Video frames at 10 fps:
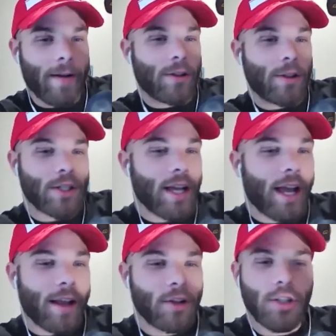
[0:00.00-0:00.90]

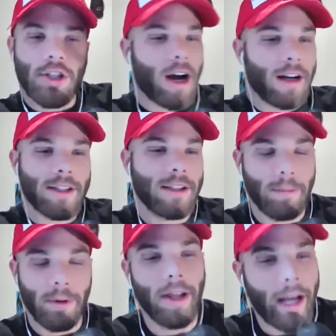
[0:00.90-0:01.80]
Just constantly,
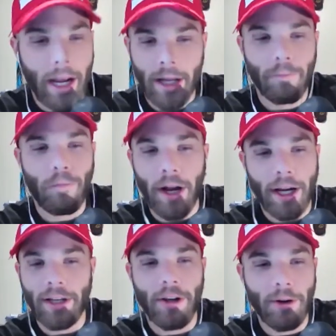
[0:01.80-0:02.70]
bro. Like, I can
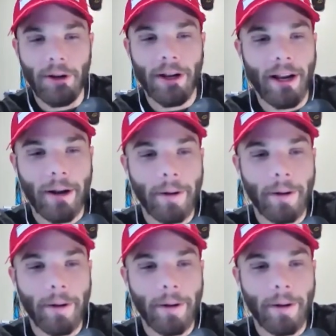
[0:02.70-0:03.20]
fucking do it.